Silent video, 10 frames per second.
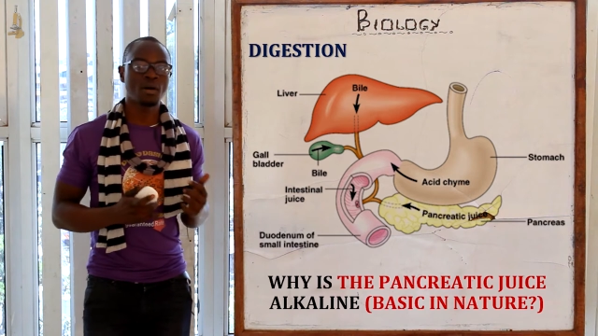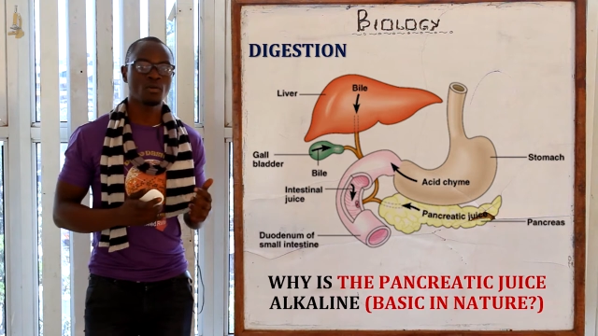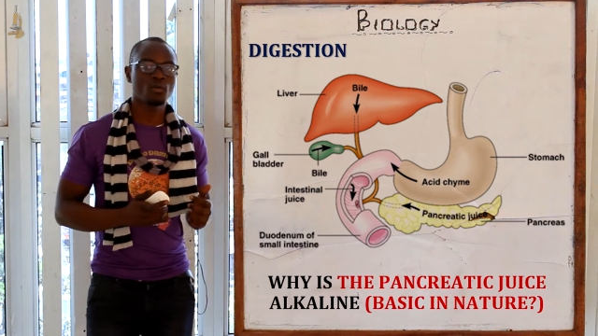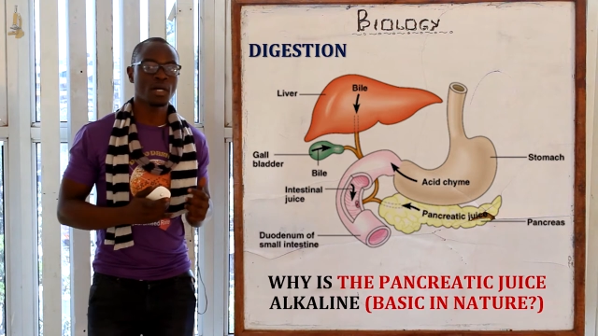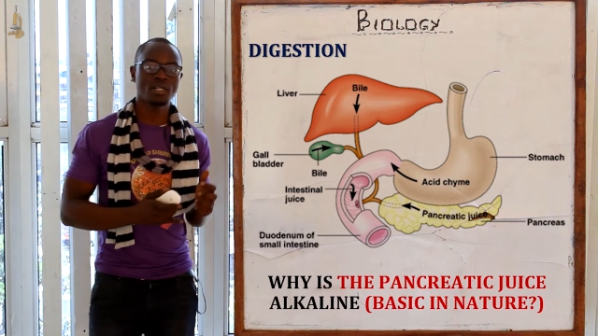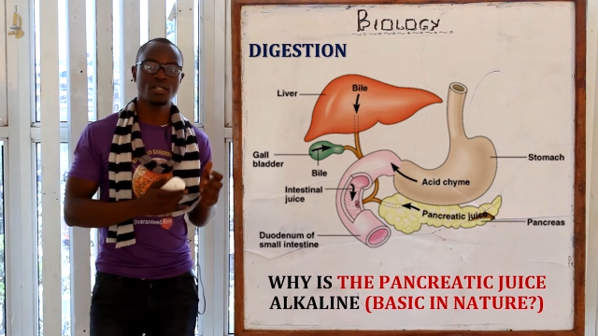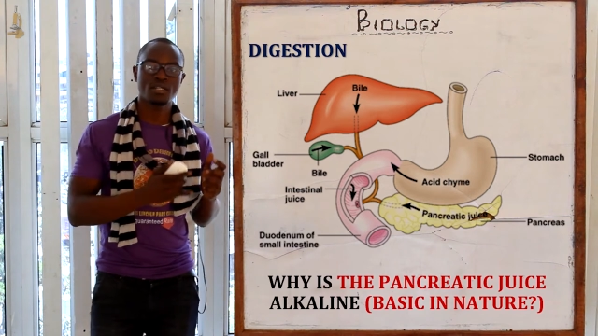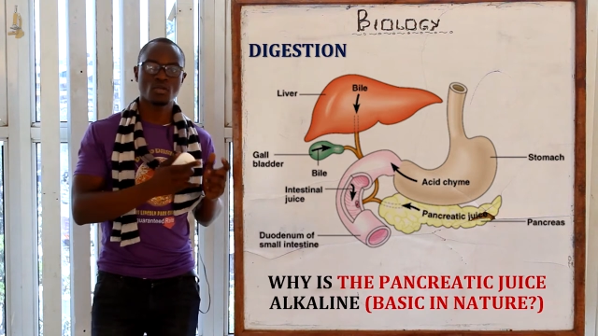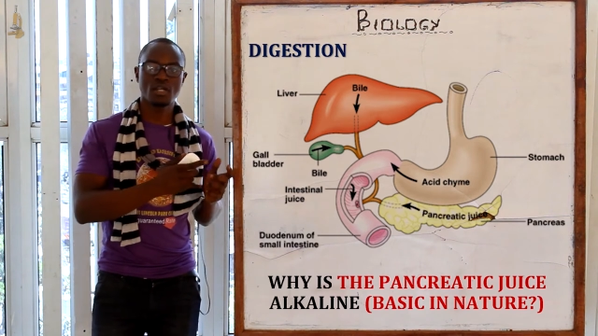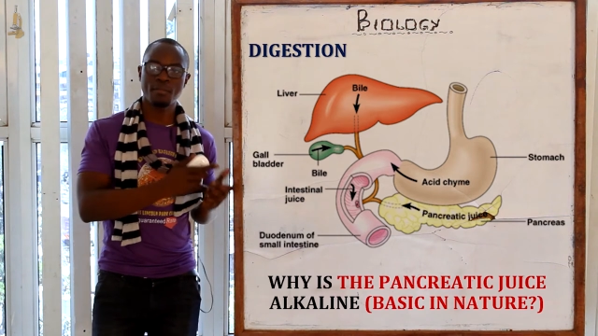the mouth we had
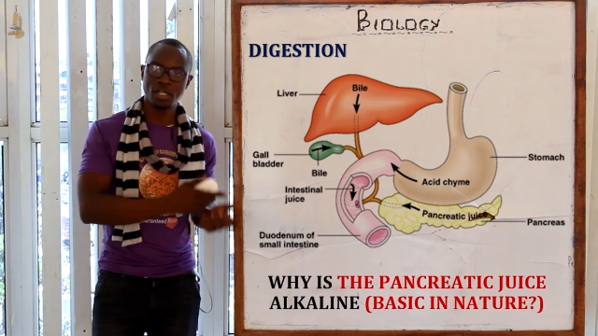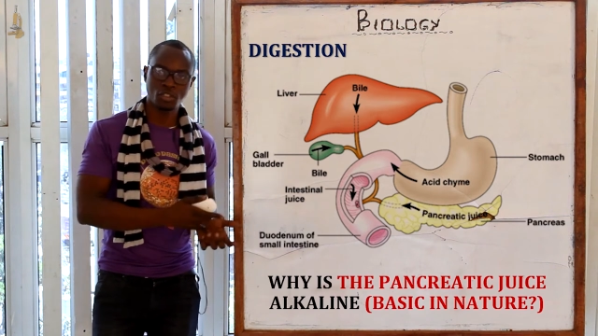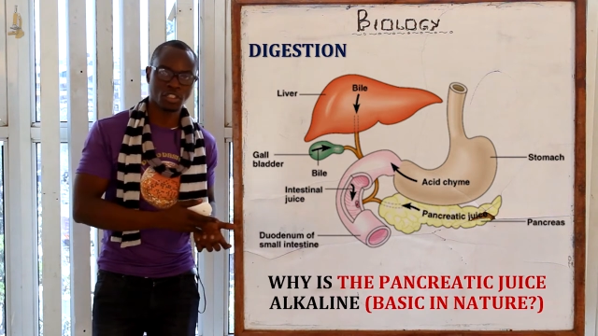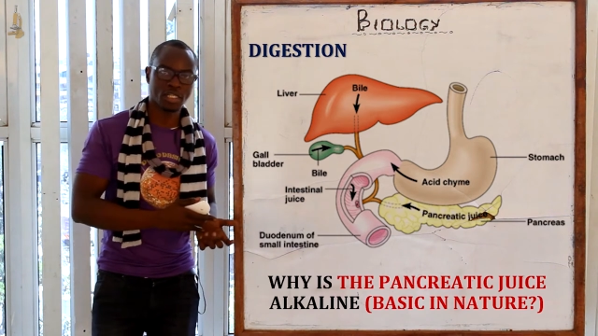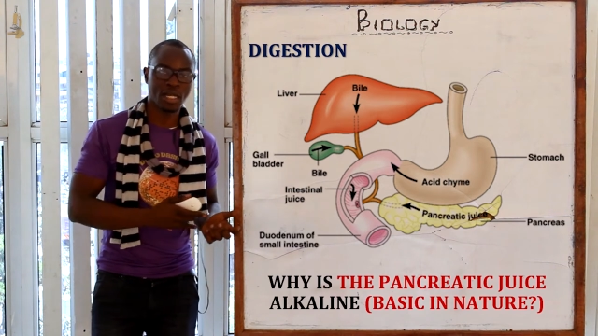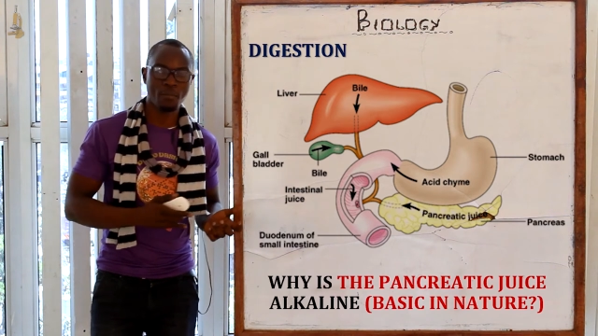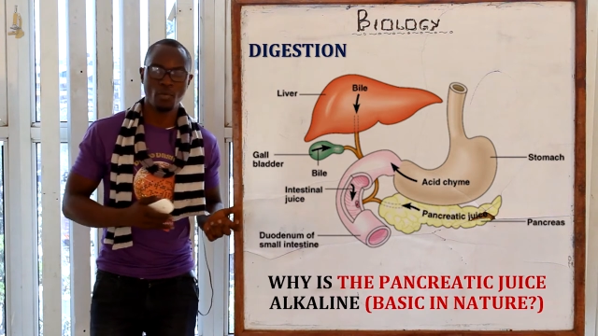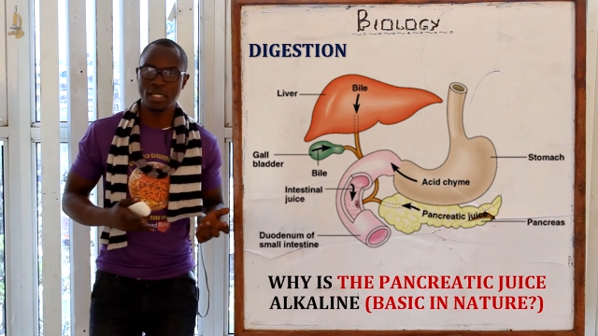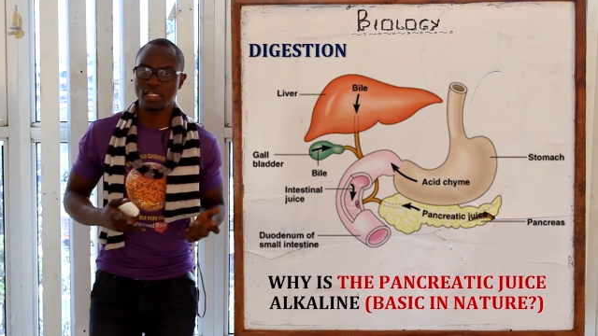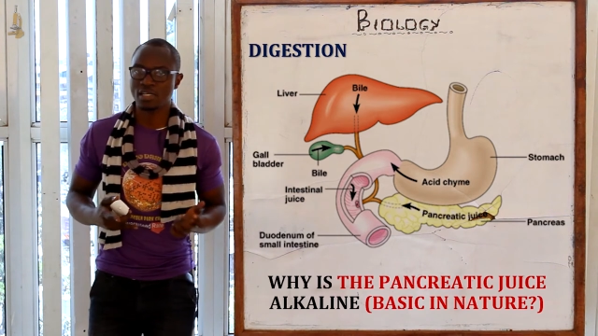sodium hydrogen
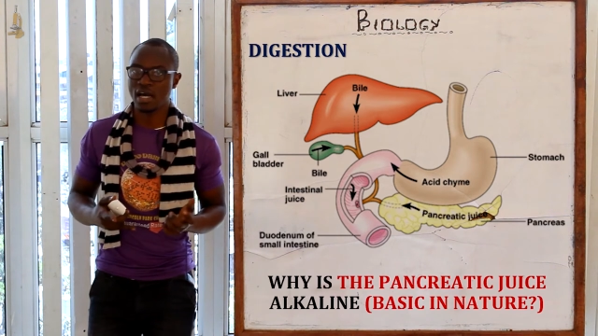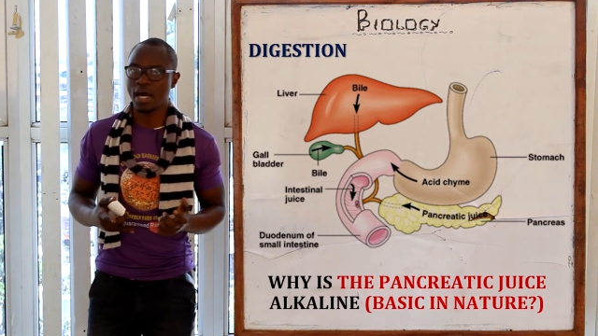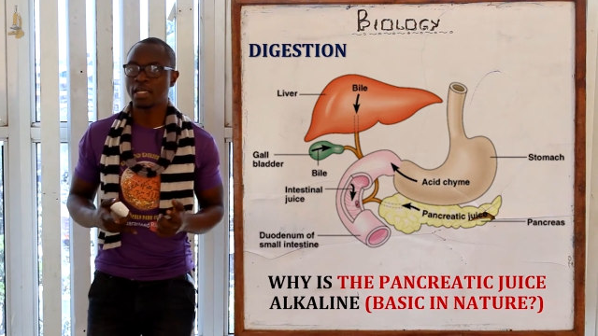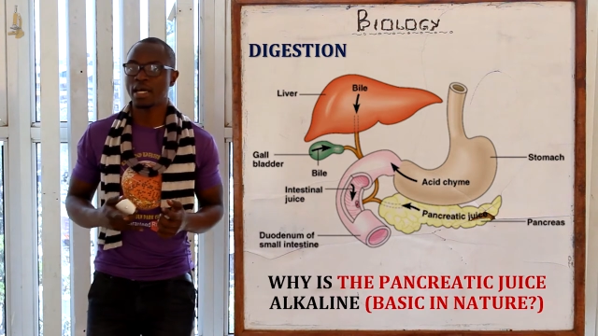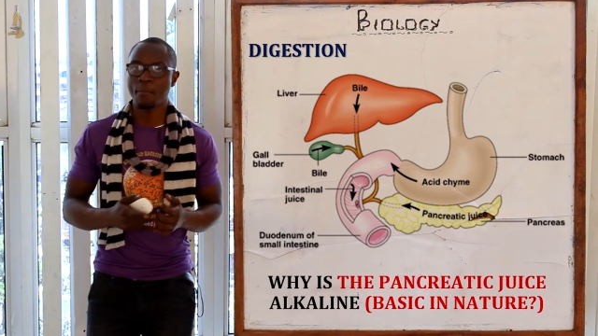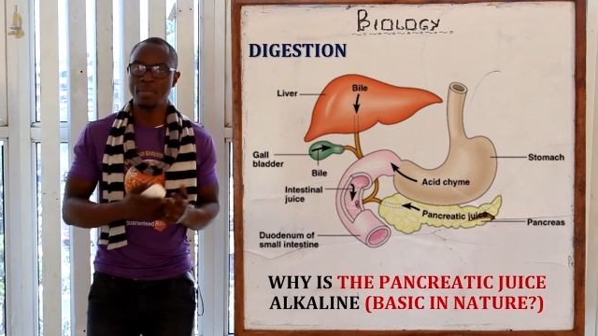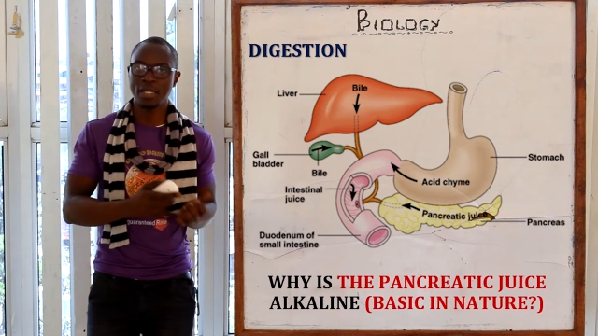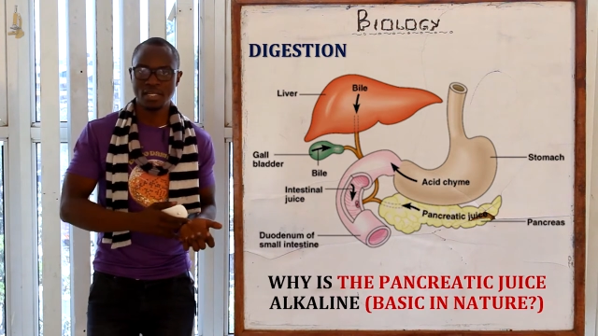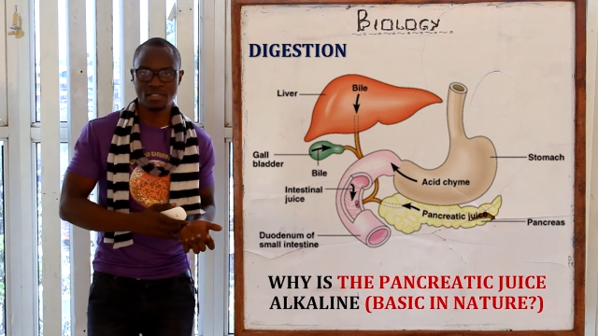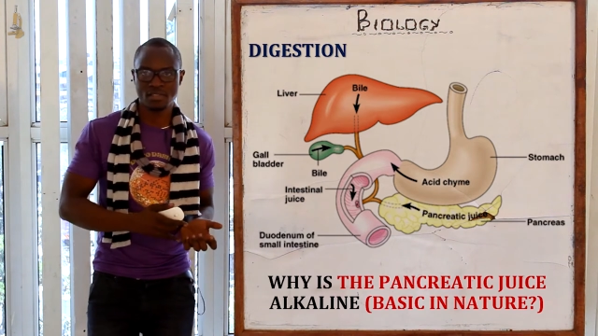carbonate and
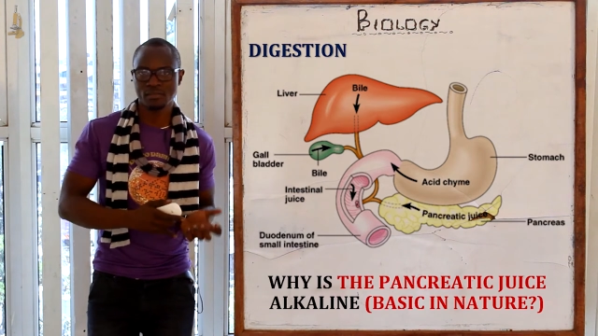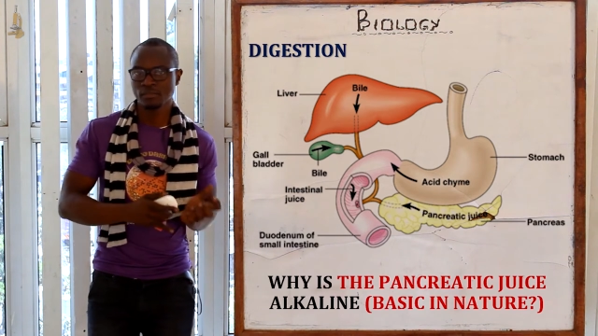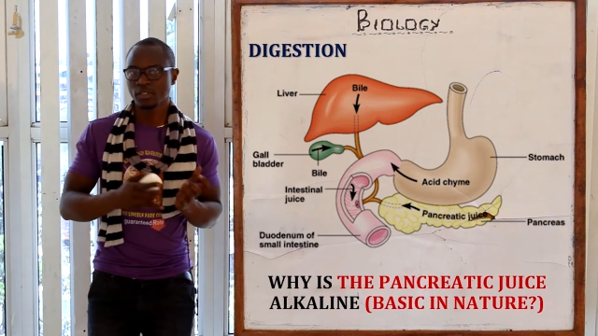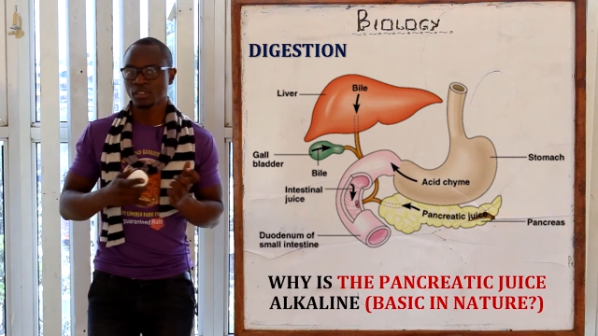amylase.